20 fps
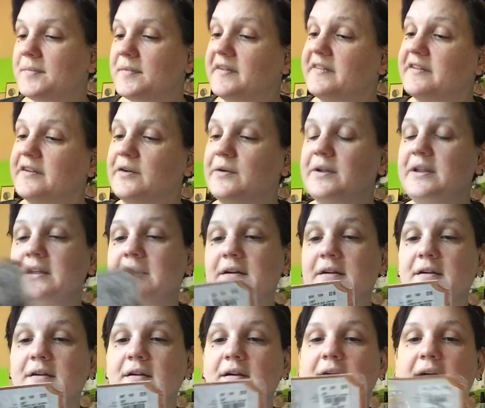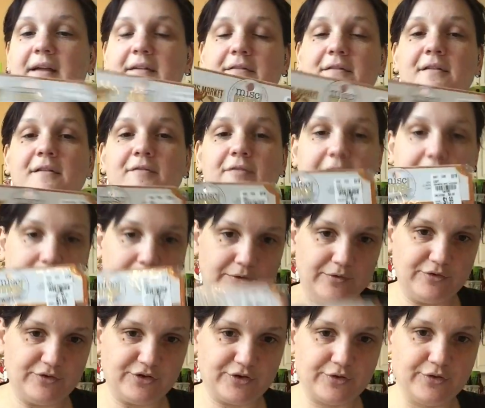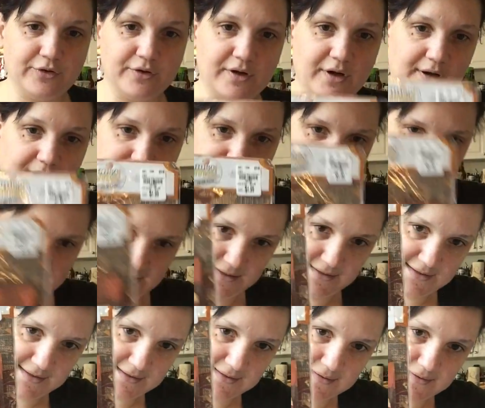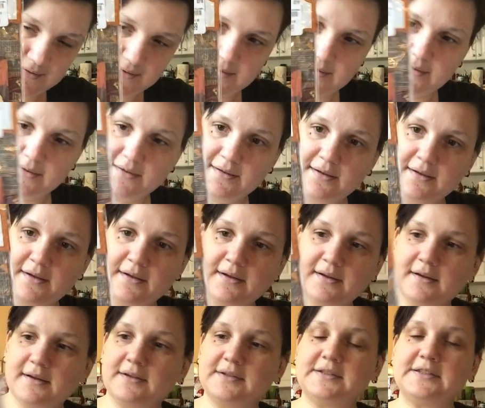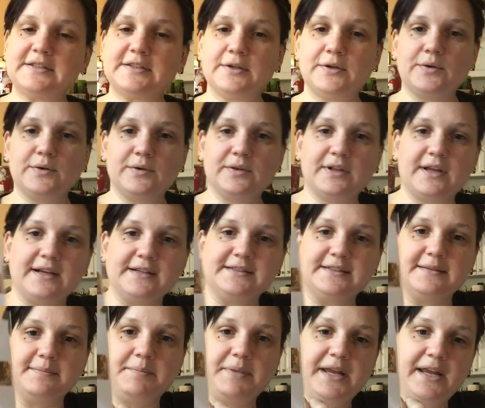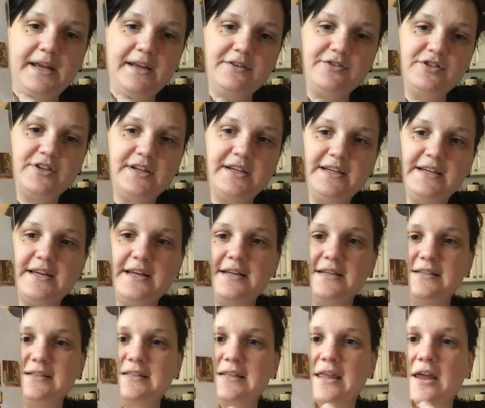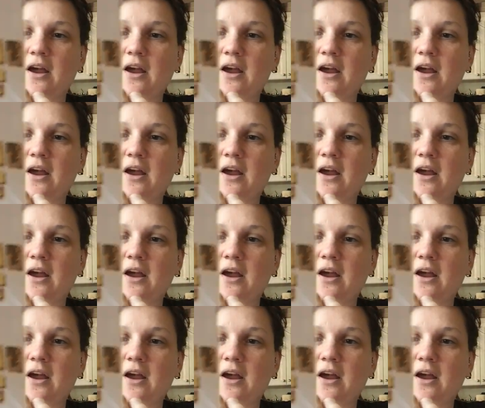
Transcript: So here I found journal contents. So lots of pages.